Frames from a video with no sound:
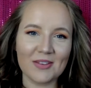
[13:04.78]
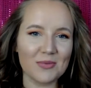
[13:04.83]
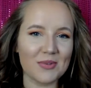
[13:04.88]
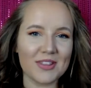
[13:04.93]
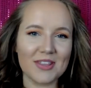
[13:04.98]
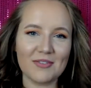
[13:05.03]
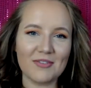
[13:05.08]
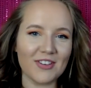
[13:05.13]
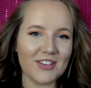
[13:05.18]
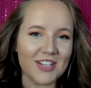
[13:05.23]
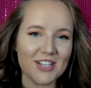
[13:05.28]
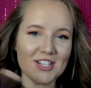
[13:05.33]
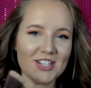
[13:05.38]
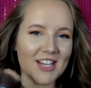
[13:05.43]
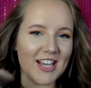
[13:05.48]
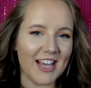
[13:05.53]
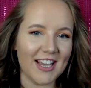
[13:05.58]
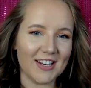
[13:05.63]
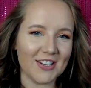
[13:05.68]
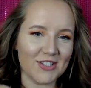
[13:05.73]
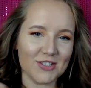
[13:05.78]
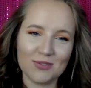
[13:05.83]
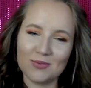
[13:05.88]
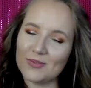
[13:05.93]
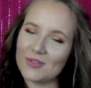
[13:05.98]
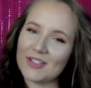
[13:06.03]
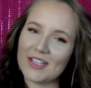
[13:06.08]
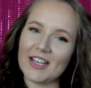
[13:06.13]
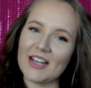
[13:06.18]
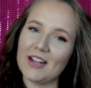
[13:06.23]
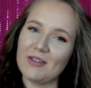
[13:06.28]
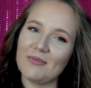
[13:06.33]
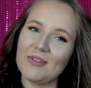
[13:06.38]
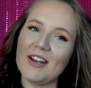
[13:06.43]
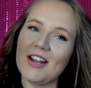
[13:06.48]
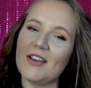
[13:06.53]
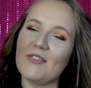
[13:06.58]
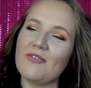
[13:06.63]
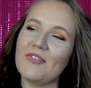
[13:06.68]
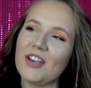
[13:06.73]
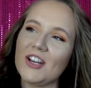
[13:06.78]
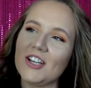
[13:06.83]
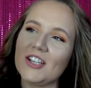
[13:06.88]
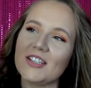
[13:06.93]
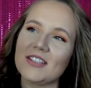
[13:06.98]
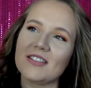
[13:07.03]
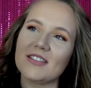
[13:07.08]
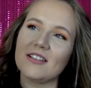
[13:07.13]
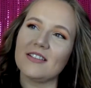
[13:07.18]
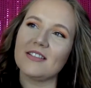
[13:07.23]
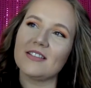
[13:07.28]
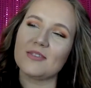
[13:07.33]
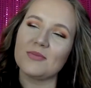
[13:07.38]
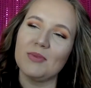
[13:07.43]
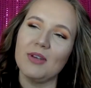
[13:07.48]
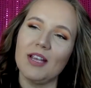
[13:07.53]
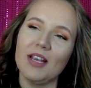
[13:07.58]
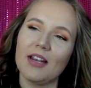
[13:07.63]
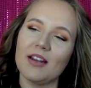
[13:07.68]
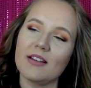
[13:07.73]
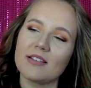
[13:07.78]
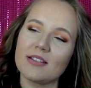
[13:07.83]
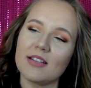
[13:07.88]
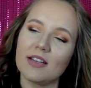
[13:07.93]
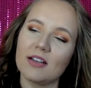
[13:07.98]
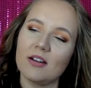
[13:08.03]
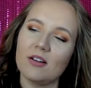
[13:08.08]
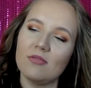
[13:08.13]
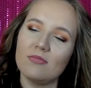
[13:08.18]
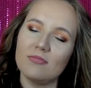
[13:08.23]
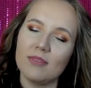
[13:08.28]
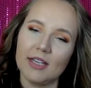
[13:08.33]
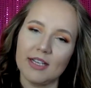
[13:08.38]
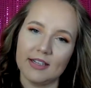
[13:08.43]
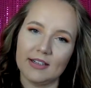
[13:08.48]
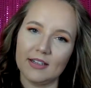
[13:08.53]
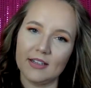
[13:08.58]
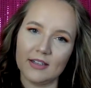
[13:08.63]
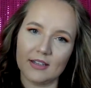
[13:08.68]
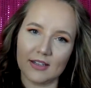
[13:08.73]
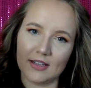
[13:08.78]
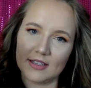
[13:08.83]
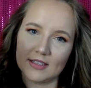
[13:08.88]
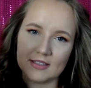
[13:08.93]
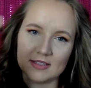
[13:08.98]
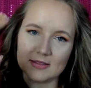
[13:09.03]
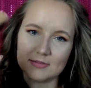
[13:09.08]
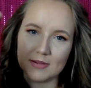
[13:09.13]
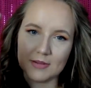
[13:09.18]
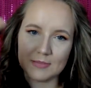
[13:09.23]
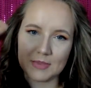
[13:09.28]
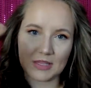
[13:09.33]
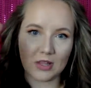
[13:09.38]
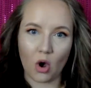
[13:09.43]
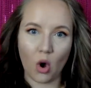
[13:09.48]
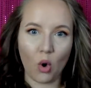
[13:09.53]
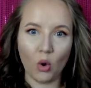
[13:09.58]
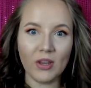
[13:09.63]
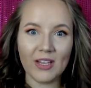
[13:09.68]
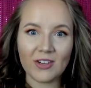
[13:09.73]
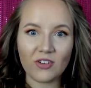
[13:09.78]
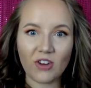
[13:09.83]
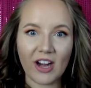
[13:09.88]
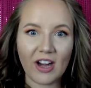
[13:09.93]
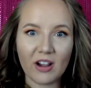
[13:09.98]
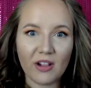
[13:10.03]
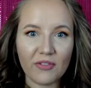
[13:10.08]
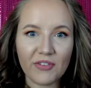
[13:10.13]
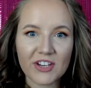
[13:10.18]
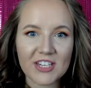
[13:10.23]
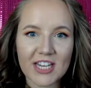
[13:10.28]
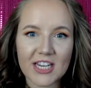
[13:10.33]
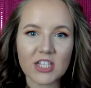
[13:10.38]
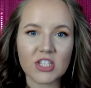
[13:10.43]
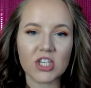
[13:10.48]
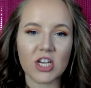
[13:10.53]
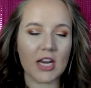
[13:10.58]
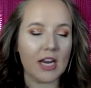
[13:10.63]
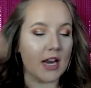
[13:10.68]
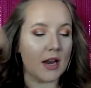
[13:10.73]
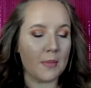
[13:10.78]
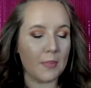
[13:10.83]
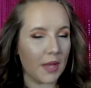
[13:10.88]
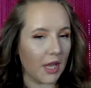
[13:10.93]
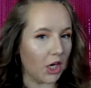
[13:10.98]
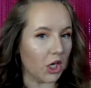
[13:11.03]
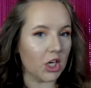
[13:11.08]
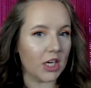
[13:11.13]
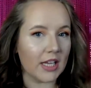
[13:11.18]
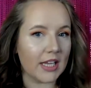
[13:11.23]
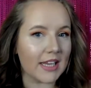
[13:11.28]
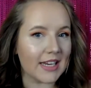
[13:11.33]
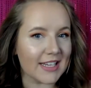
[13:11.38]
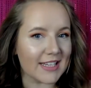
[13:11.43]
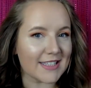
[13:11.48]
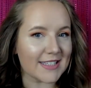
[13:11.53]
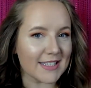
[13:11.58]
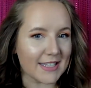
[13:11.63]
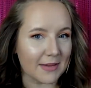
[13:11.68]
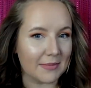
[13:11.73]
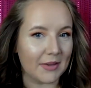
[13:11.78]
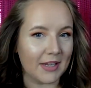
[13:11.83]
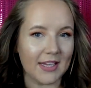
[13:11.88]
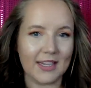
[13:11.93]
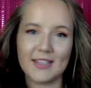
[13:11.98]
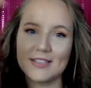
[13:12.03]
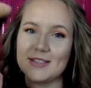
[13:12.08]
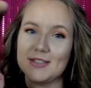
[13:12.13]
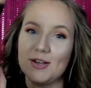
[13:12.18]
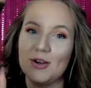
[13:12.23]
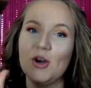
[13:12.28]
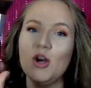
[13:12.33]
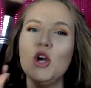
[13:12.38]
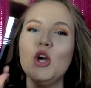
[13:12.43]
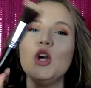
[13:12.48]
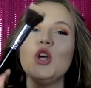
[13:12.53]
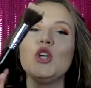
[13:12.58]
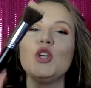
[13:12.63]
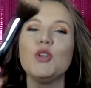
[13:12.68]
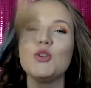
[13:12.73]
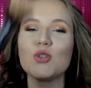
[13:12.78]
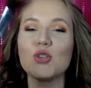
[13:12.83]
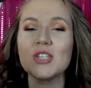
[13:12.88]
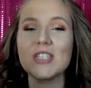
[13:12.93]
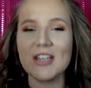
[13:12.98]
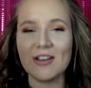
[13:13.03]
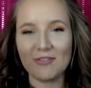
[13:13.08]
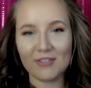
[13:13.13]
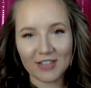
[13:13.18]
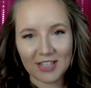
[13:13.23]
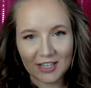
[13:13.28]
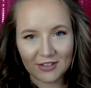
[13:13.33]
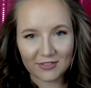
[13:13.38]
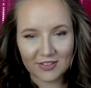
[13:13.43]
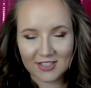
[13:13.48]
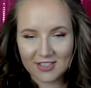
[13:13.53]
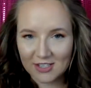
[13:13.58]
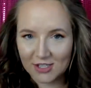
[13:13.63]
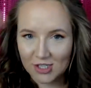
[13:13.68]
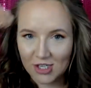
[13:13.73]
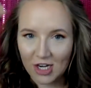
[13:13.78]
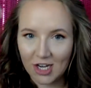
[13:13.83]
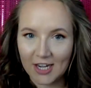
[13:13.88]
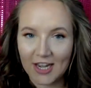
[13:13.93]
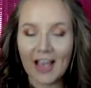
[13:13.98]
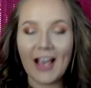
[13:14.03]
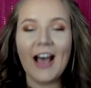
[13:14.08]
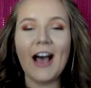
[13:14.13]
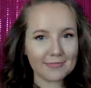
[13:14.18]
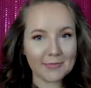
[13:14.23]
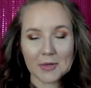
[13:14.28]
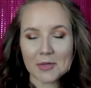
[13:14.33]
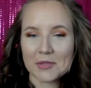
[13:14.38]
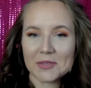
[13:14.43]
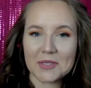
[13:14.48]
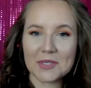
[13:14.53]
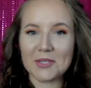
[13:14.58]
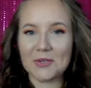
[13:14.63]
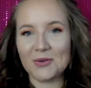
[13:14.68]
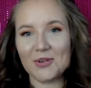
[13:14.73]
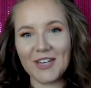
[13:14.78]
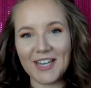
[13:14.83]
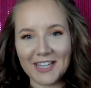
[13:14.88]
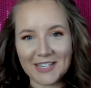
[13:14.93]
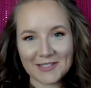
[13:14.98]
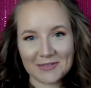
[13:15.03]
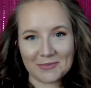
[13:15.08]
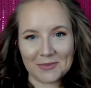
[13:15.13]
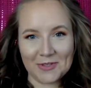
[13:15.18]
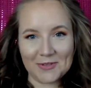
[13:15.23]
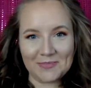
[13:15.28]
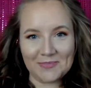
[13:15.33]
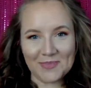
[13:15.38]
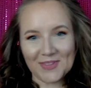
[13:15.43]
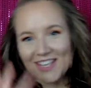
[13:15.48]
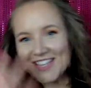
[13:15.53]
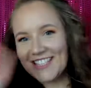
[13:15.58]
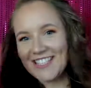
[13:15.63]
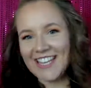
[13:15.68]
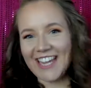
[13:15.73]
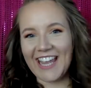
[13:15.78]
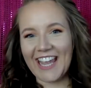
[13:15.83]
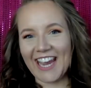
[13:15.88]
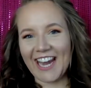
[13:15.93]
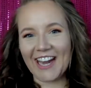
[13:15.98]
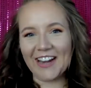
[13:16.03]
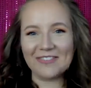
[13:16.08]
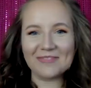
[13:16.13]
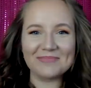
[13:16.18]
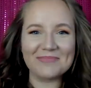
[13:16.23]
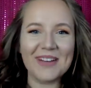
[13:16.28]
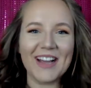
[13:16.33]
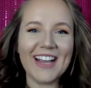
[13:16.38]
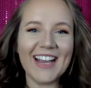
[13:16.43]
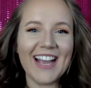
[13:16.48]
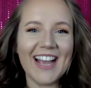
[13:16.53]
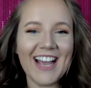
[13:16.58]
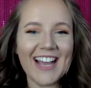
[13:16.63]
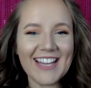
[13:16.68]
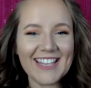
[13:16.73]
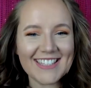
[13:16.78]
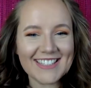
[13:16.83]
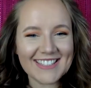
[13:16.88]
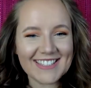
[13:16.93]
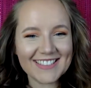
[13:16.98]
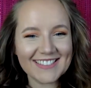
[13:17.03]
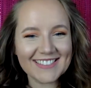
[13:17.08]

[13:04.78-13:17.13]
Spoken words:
with the foundation I had issues, and then when I figured this out this weekend, I was like, oh my god, like this might be the holy grail foundation, and apparently it is to me. So you should definitely give this a shot. I'll see you in the next one. Take care. Bye guys.